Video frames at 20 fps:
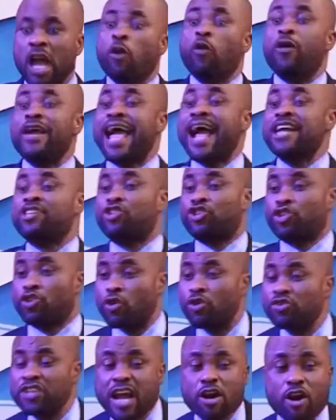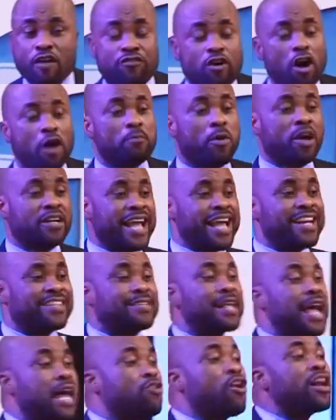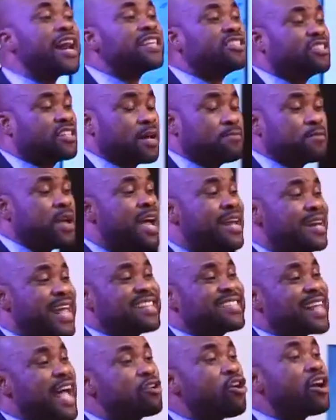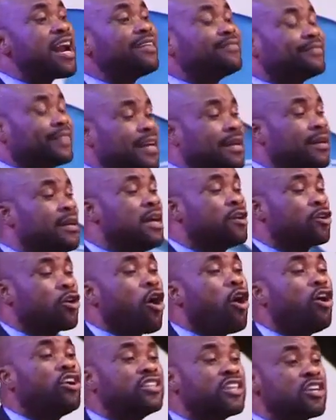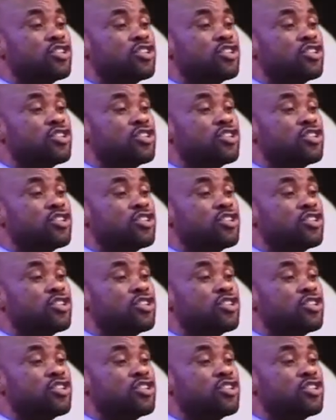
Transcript: We are children of God, but there is another script, there is another thing called